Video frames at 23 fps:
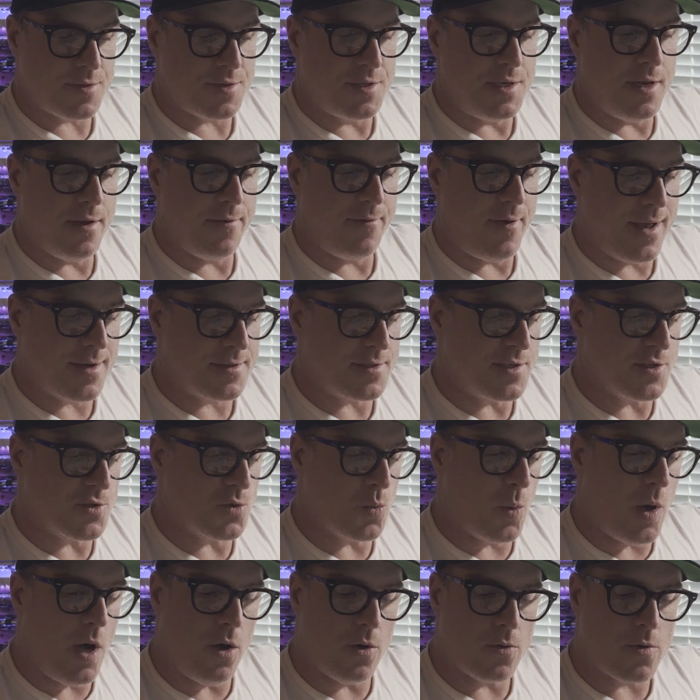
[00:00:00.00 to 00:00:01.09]
CFX as
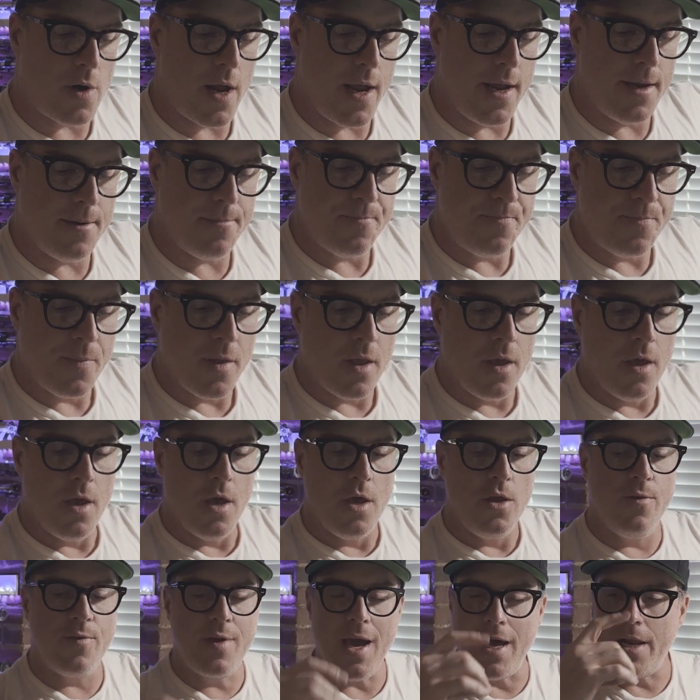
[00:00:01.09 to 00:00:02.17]
well, right?
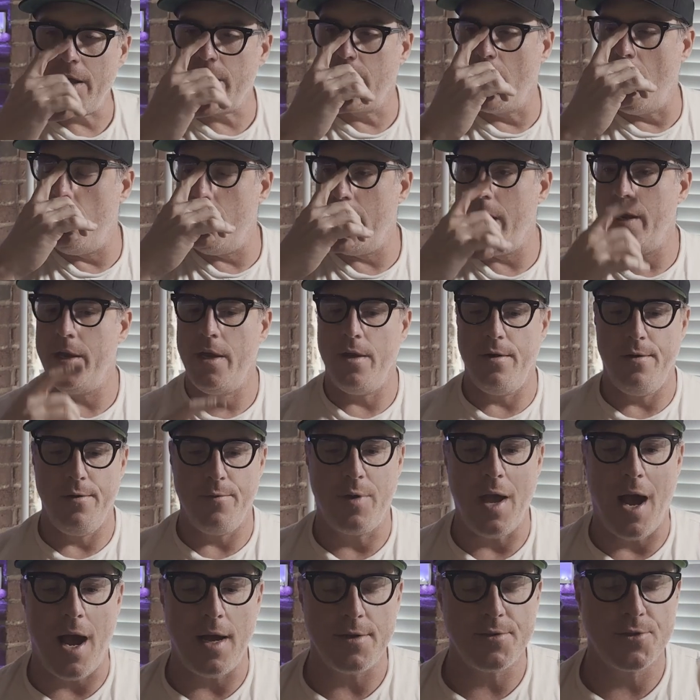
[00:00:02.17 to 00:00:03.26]
You've got to go in and you've
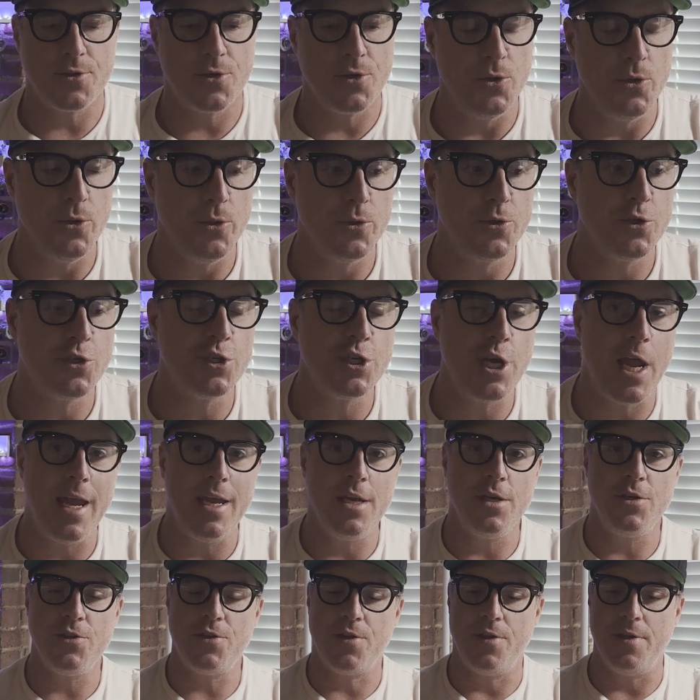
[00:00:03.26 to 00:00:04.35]
got to
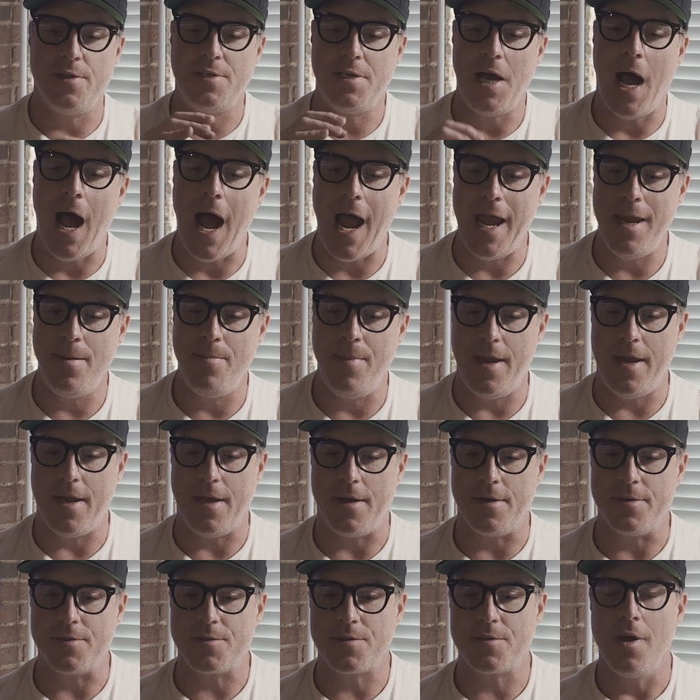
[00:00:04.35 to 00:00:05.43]
change the
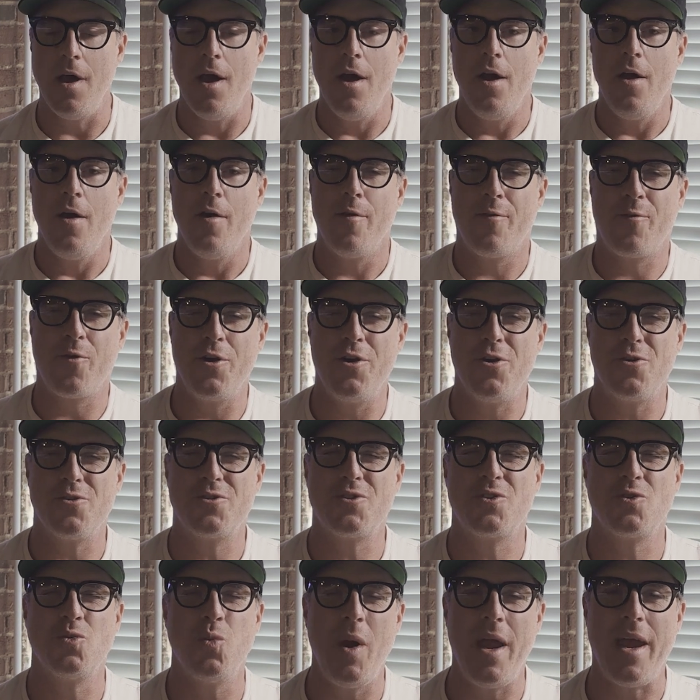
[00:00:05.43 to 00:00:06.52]
timings for your
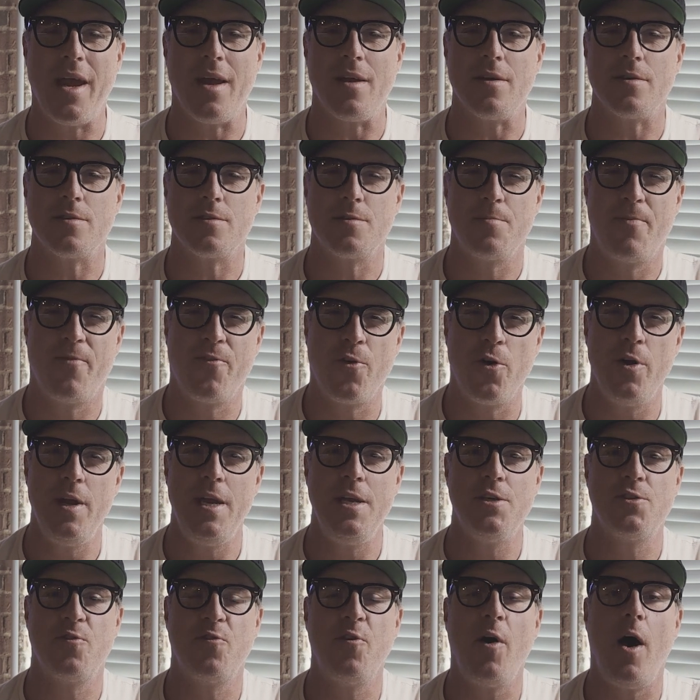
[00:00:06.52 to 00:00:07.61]
swings for
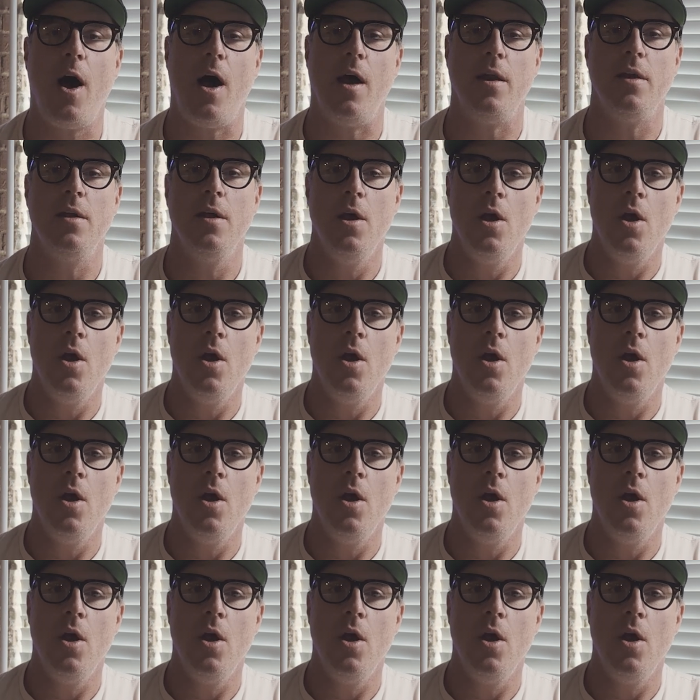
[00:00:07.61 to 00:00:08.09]
each font.